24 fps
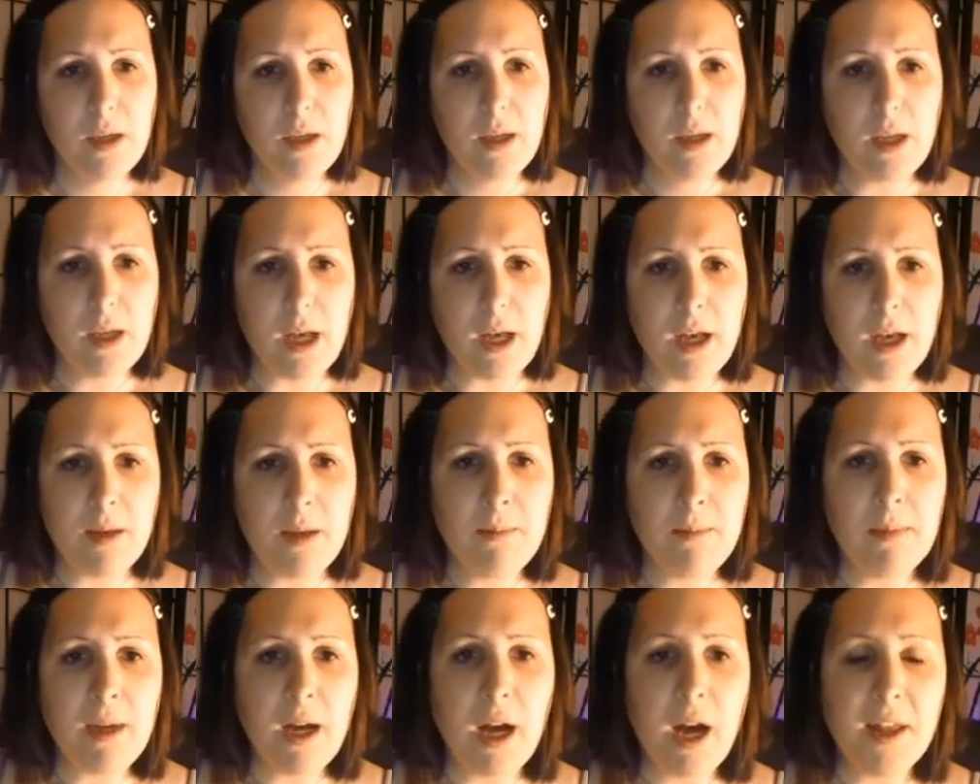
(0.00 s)

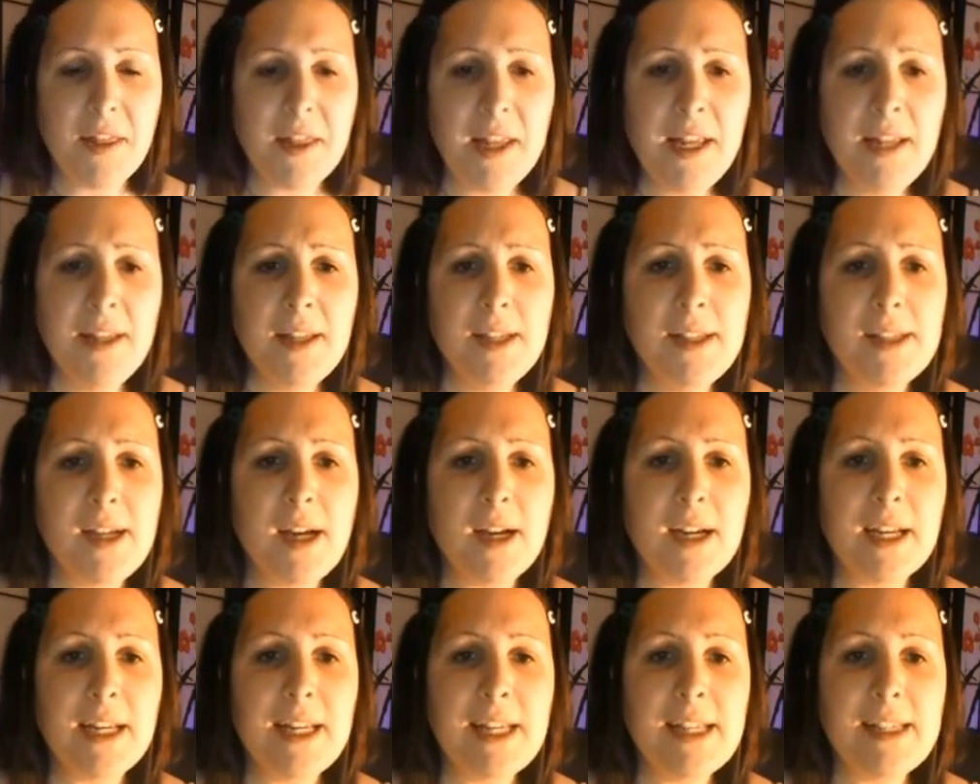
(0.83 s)
Um, I think the
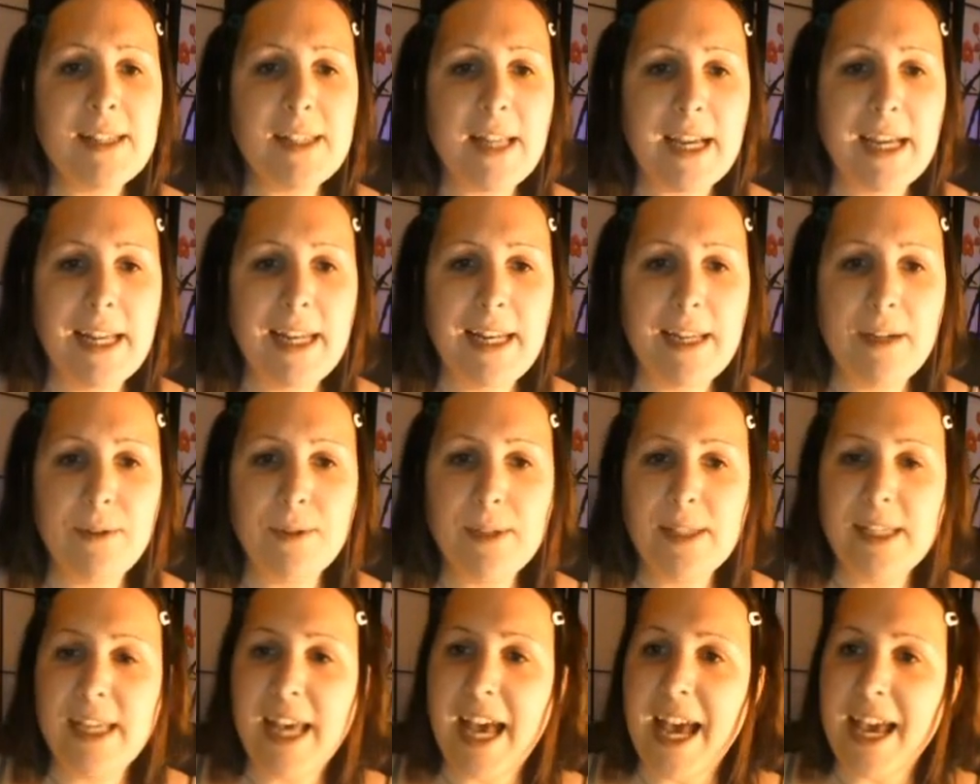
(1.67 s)
duck needs like a little
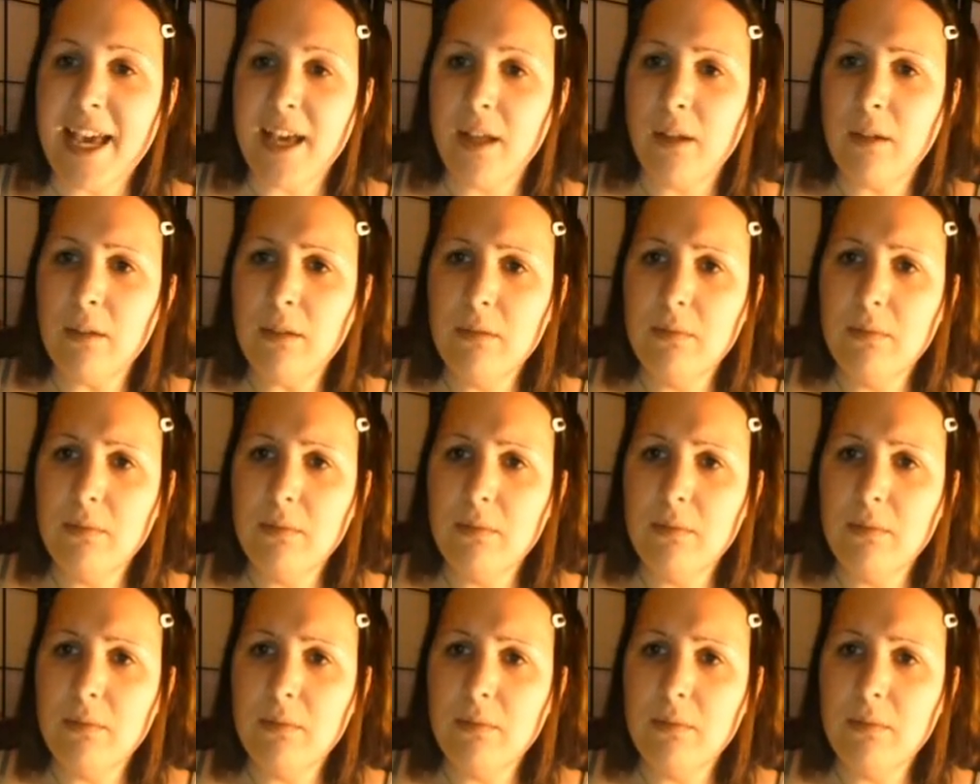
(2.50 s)
tail